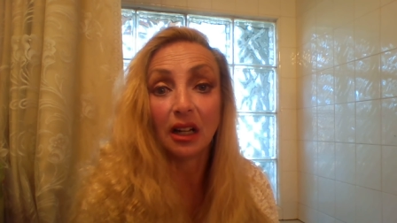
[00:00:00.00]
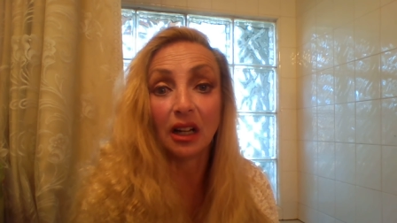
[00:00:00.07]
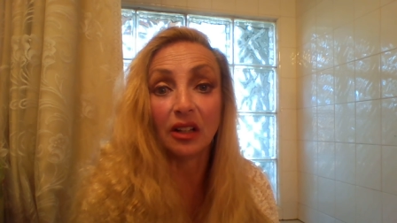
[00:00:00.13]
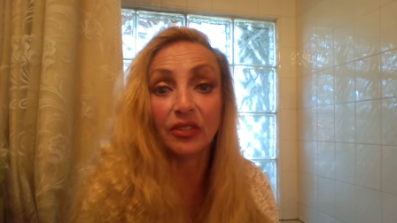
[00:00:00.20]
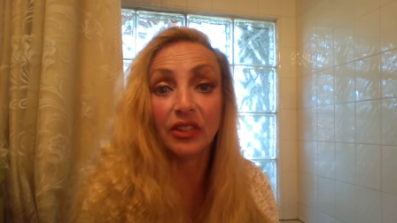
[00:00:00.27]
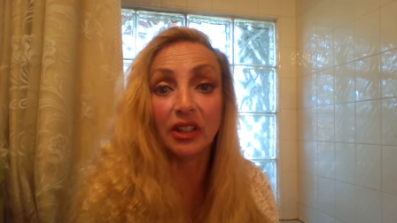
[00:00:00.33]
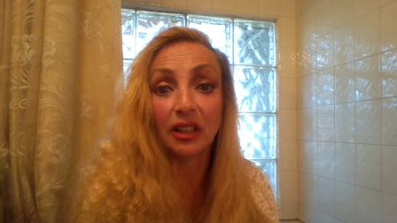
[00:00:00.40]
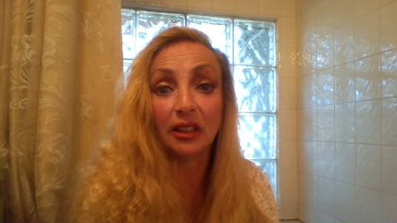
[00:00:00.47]

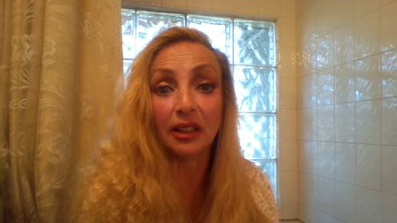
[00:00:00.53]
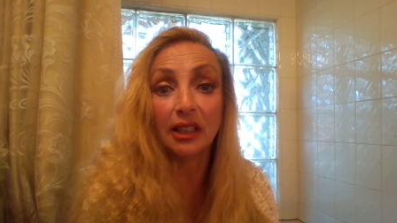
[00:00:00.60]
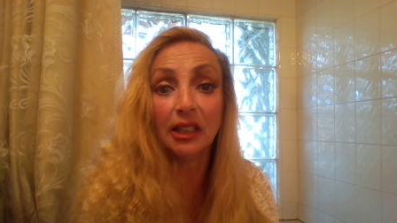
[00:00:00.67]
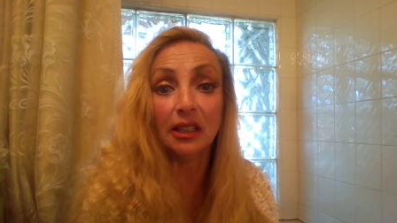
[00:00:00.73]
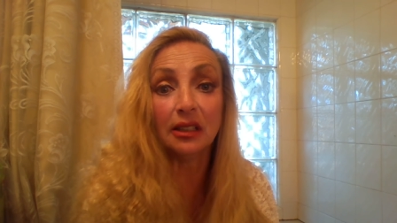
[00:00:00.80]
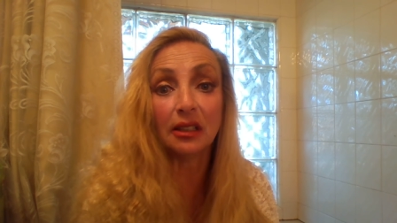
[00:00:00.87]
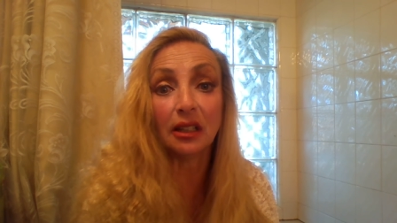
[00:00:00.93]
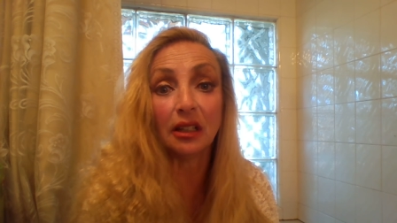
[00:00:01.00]
of the
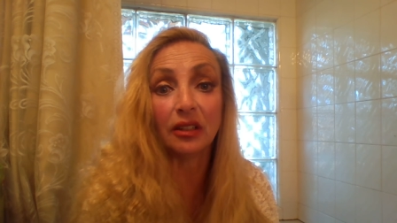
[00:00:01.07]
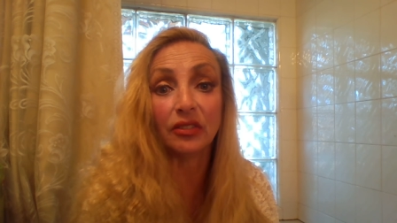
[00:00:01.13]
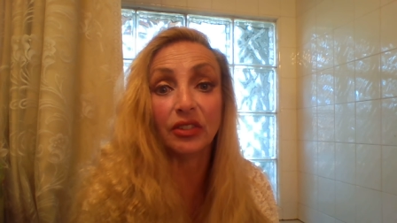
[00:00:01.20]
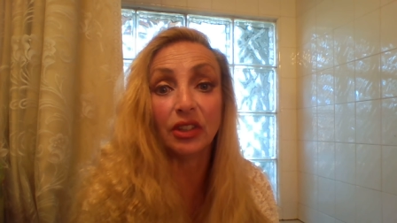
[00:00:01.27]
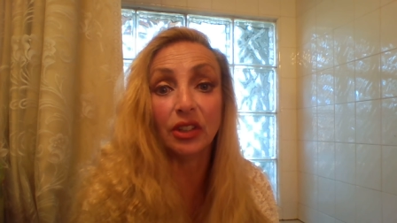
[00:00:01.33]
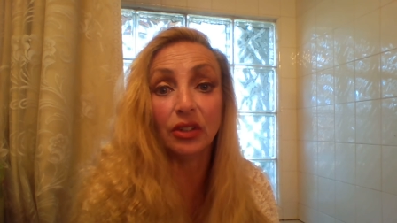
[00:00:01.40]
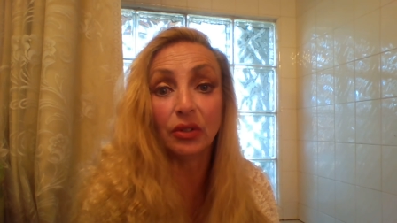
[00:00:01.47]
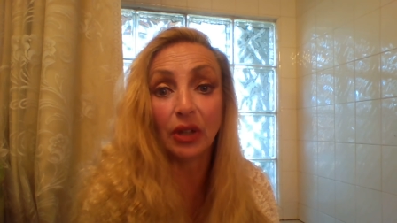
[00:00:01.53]
elite of
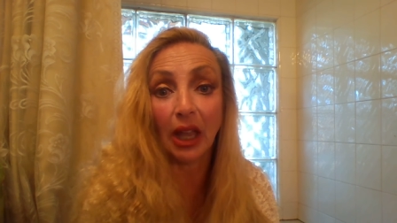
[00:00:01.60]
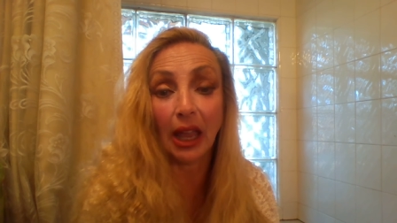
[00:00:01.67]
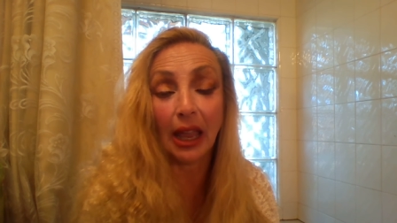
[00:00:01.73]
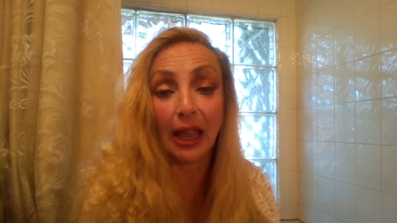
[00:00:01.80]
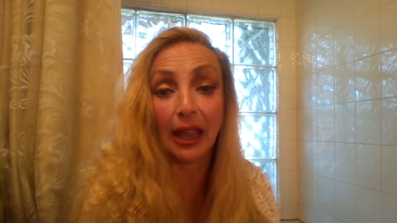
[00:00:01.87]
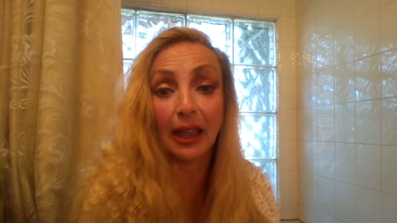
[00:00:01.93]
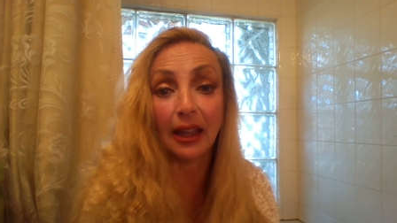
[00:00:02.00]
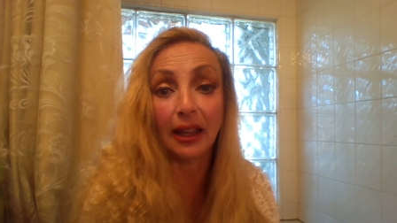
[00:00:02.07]
the U
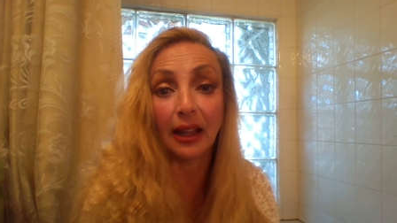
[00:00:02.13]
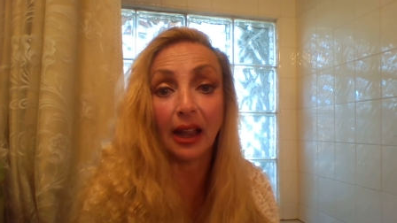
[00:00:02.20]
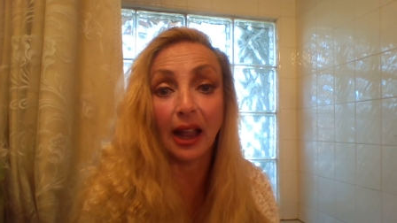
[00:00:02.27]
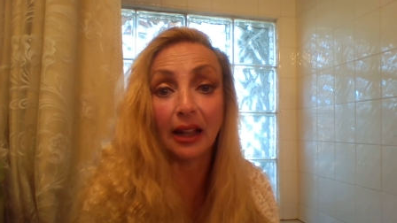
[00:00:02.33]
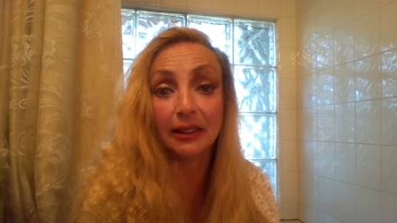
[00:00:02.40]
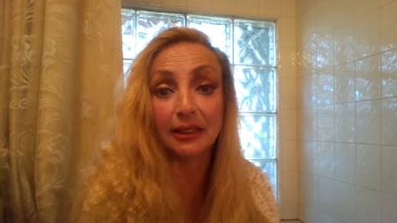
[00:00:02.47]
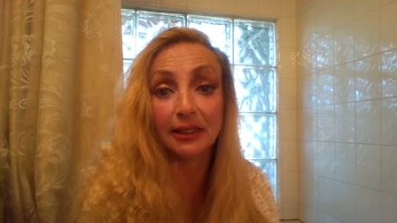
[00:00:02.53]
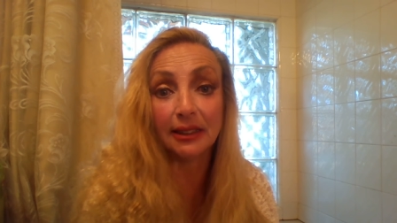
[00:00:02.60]
K
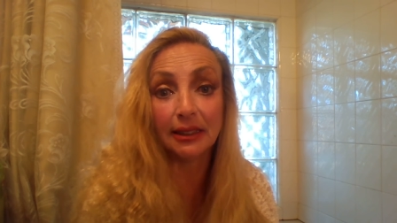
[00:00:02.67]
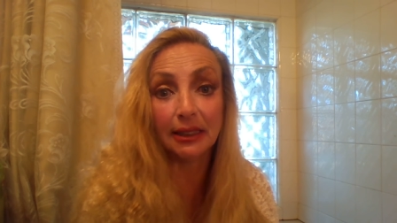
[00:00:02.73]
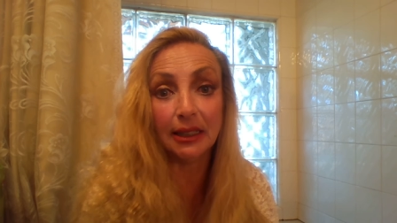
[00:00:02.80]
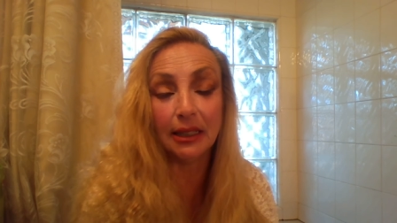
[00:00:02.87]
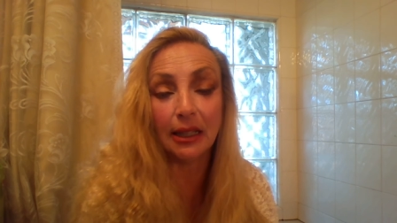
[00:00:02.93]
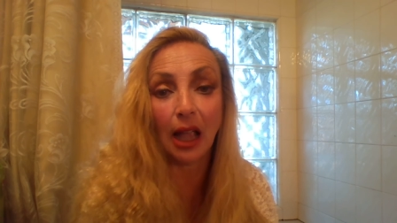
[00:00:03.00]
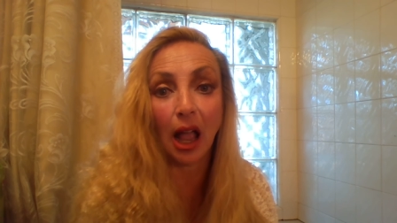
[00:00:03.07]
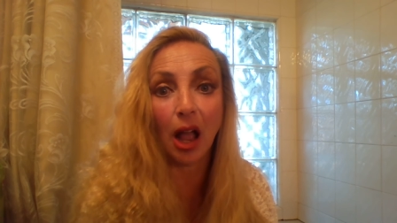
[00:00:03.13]
and
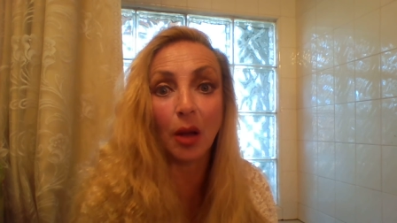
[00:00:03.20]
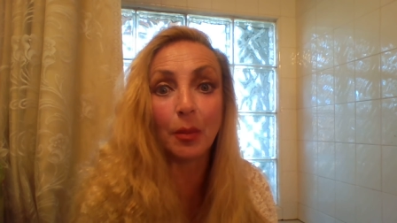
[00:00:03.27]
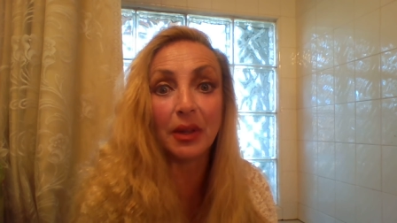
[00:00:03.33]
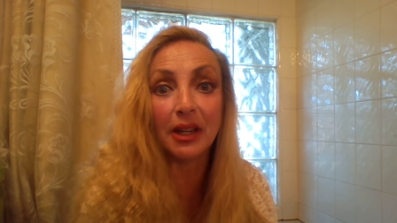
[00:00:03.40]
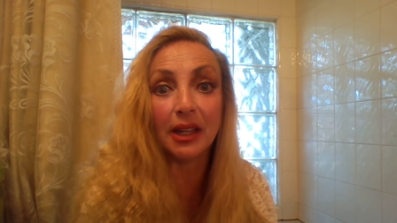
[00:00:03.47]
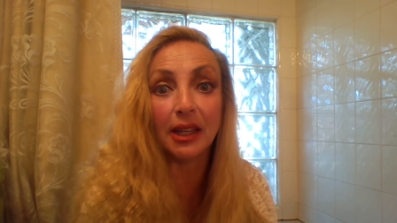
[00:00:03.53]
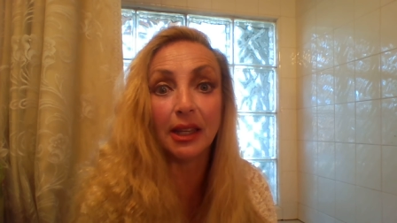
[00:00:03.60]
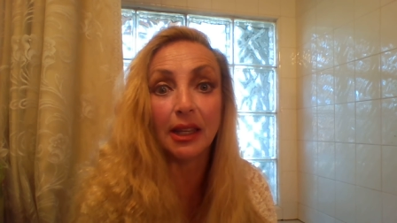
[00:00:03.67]
see how
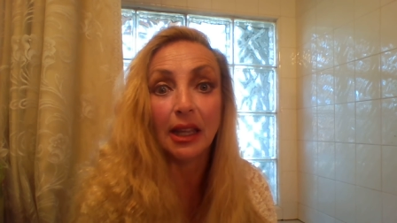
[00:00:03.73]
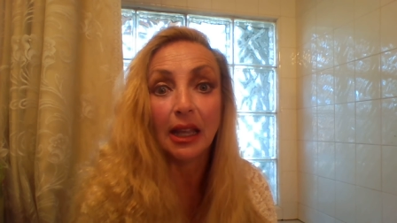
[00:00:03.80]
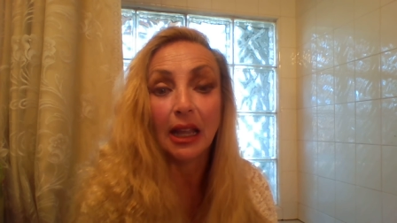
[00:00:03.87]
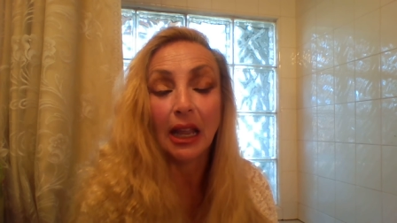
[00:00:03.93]
many